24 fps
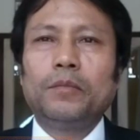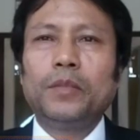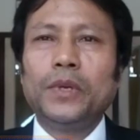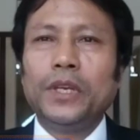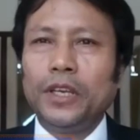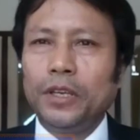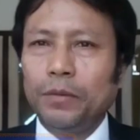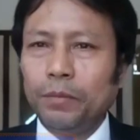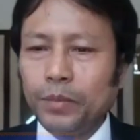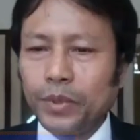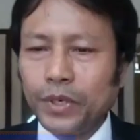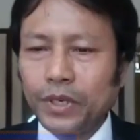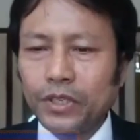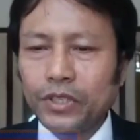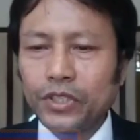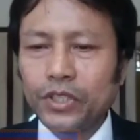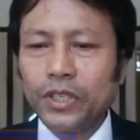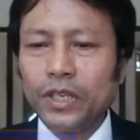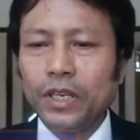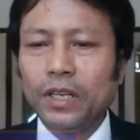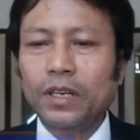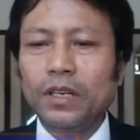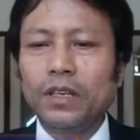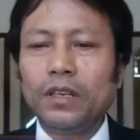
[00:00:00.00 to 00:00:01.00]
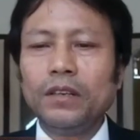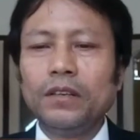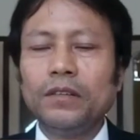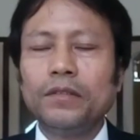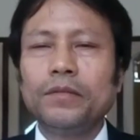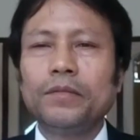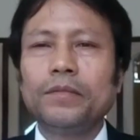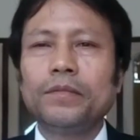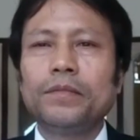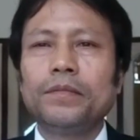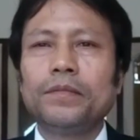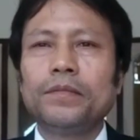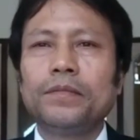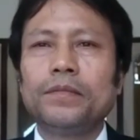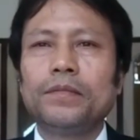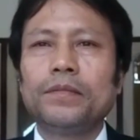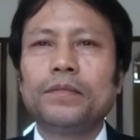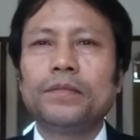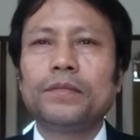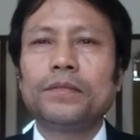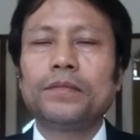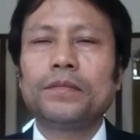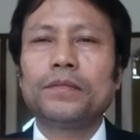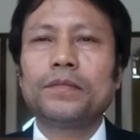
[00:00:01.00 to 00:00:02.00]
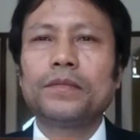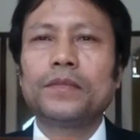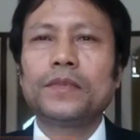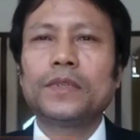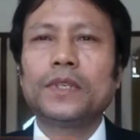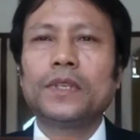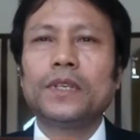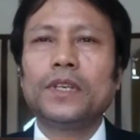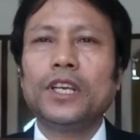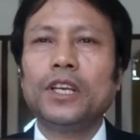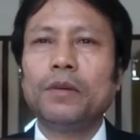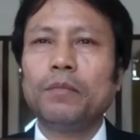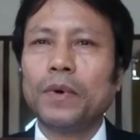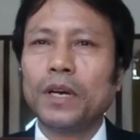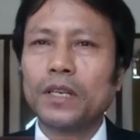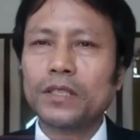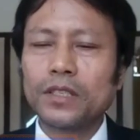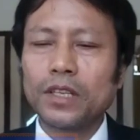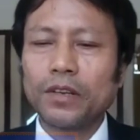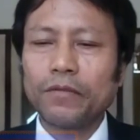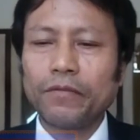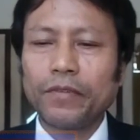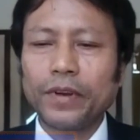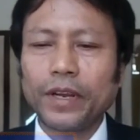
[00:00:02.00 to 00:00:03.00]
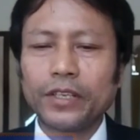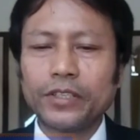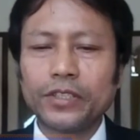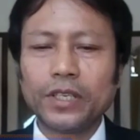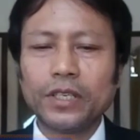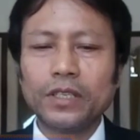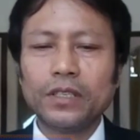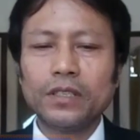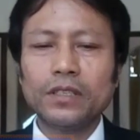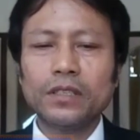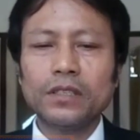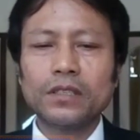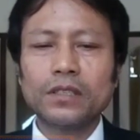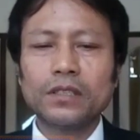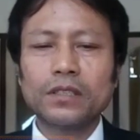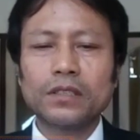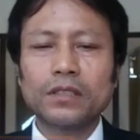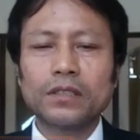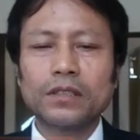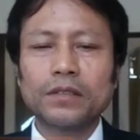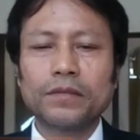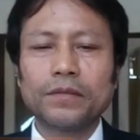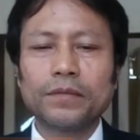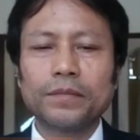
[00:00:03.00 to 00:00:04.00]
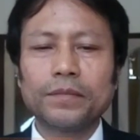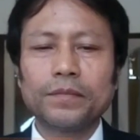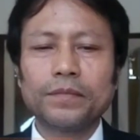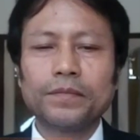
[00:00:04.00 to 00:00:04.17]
be impartial. He must have patience.